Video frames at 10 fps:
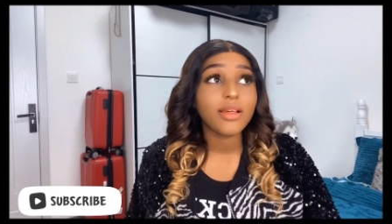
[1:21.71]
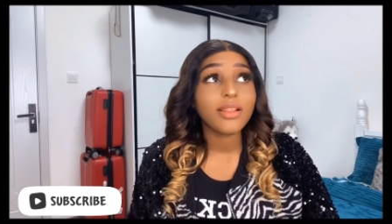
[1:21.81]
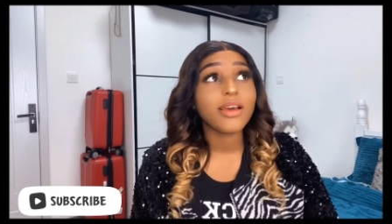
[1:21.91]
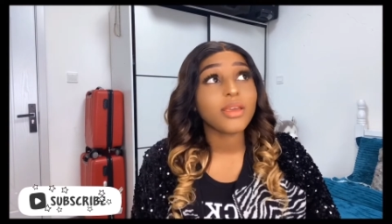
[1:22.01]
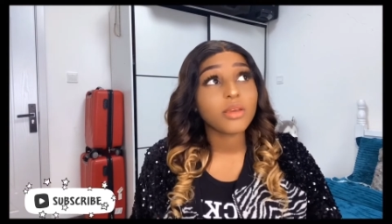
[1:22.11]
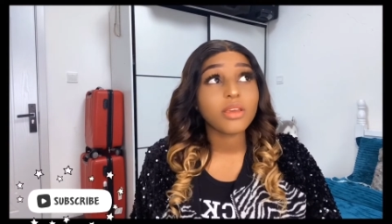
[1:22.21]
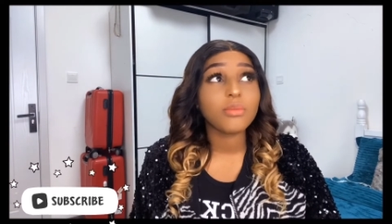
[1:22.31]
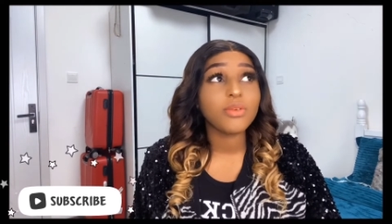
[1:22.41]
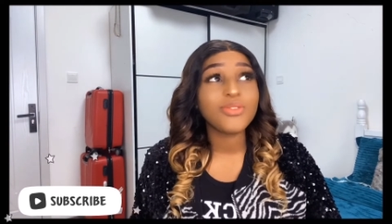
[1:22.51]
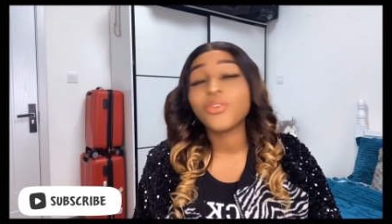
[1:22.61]
like
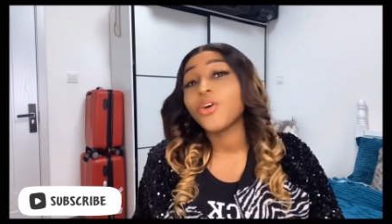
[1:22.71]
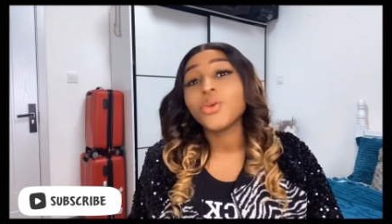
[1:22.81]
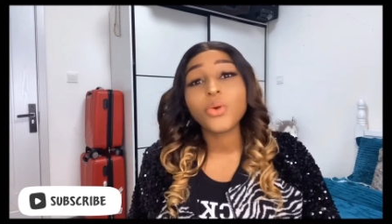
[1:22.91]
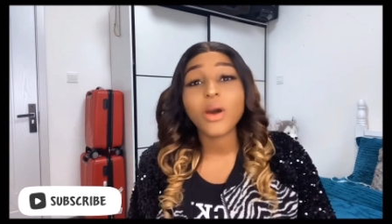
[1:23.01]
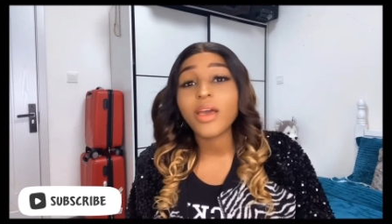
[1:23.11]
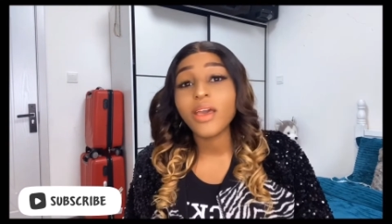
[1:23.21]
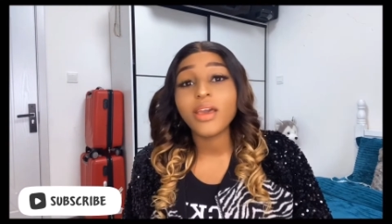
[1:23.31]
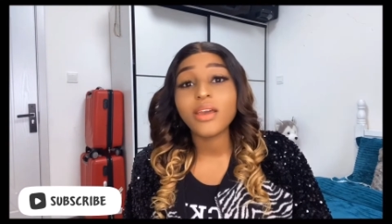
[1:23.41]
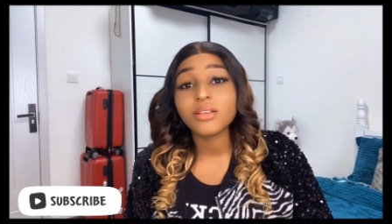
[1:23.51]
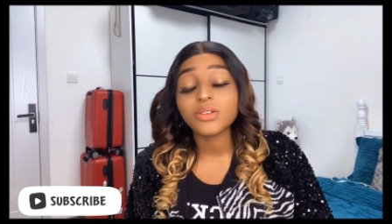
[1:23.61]
before you go
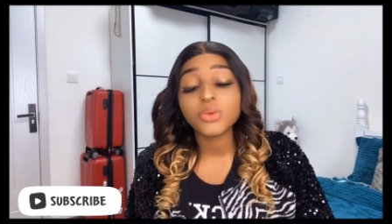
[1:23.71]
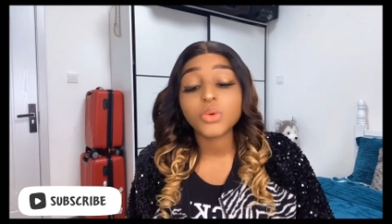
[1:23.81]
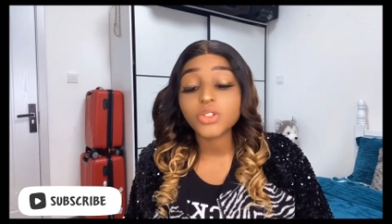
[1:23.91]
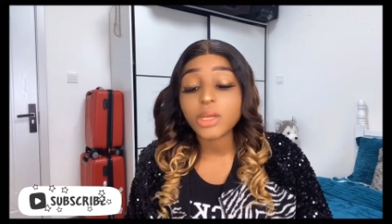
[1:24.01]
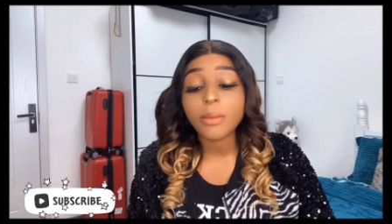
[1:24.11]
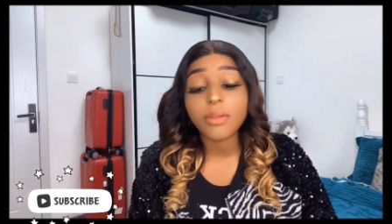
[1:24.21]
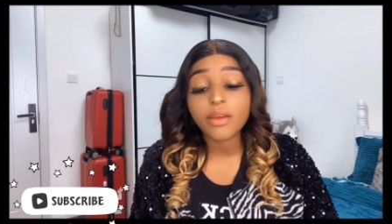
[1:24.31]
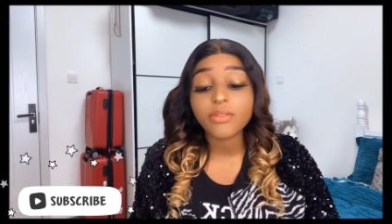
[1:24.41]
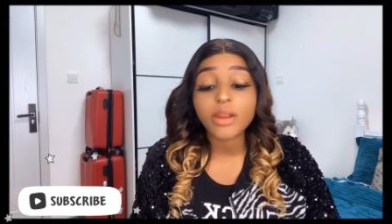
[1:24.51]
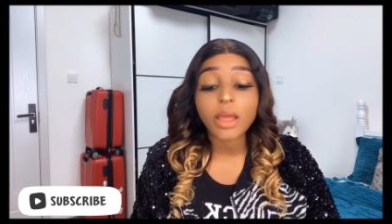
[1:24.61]
ahead you want to apply
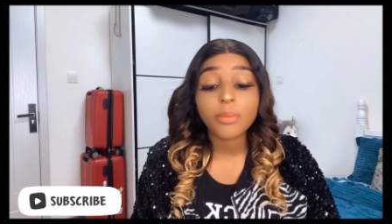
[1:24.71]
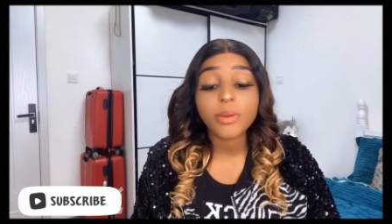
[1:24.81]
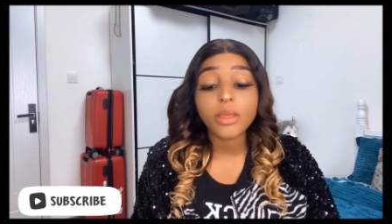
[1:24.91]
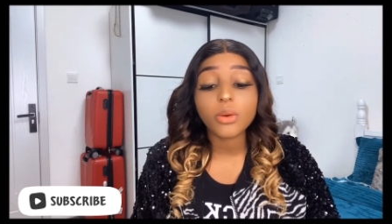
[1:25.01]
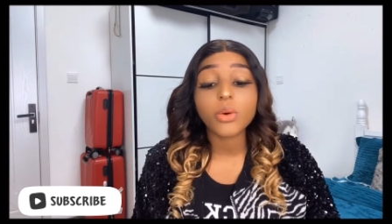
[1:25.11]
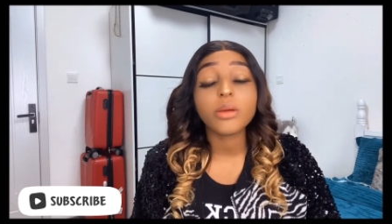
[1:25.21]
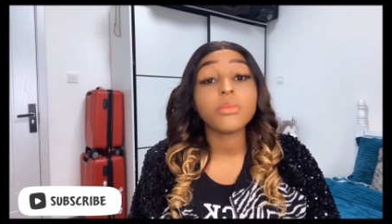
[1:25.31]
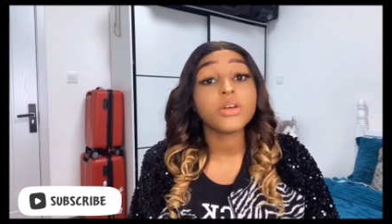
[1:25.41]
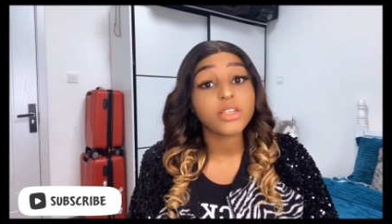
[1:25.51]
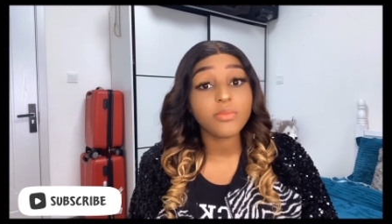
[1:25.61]
for an appeal it
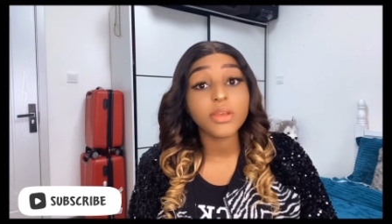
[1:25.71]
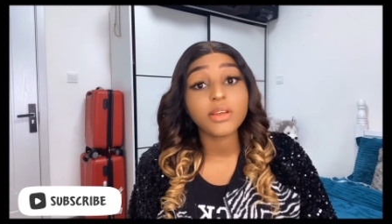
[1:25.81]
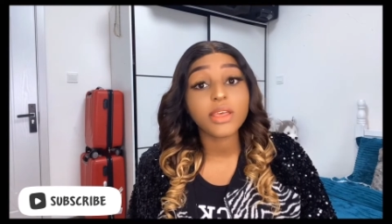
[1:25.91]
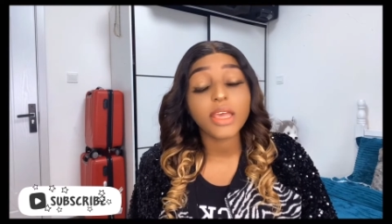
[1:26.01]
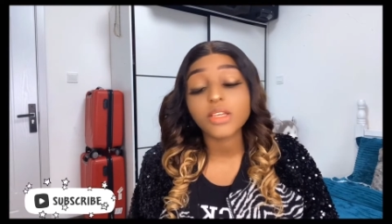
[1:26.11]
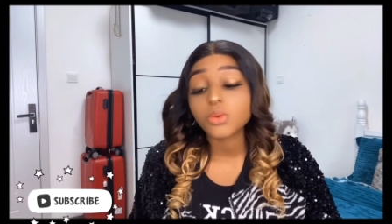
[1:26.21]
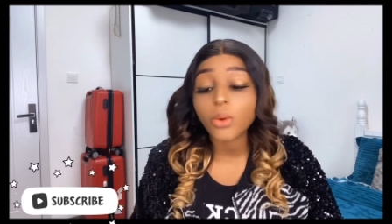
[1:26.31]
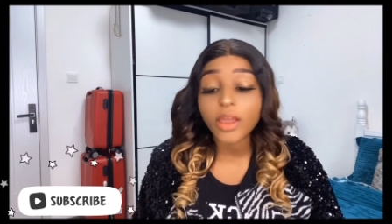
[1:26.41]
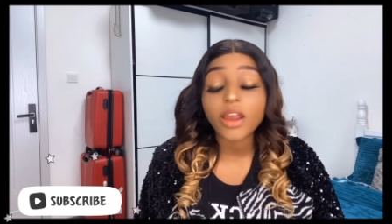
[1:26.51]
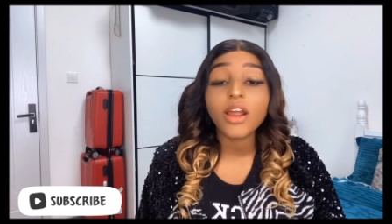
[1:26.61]
must have been a case where